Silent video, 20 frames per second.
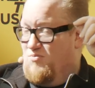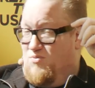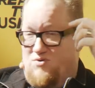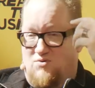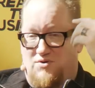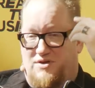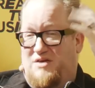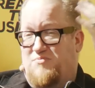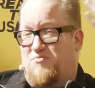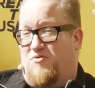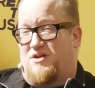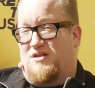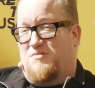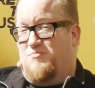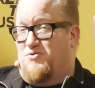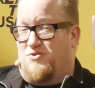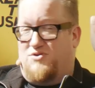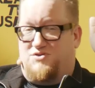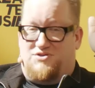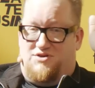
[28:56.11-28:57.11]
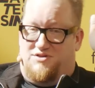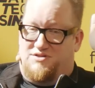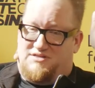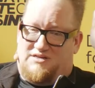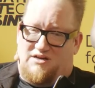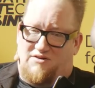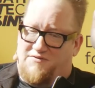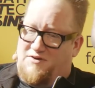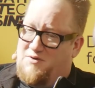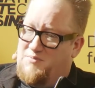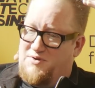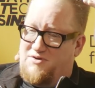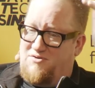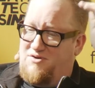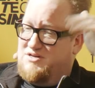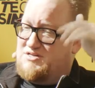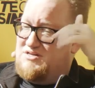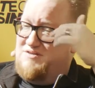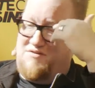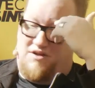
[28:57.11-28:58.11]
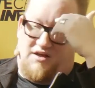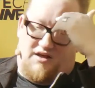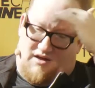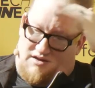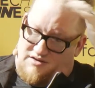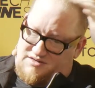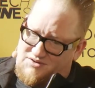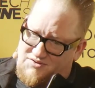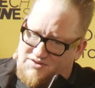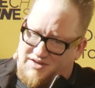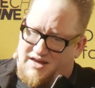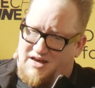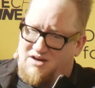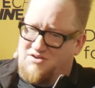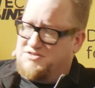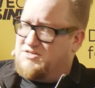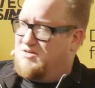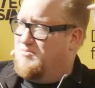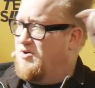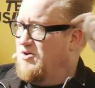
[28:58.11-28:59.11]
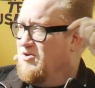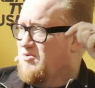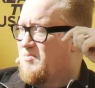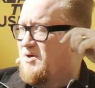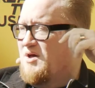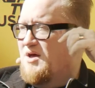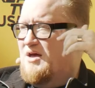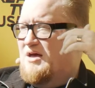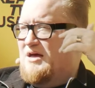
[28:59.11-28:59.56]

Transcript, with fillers: We will keep writing books on self-help and creativity until the cows come home,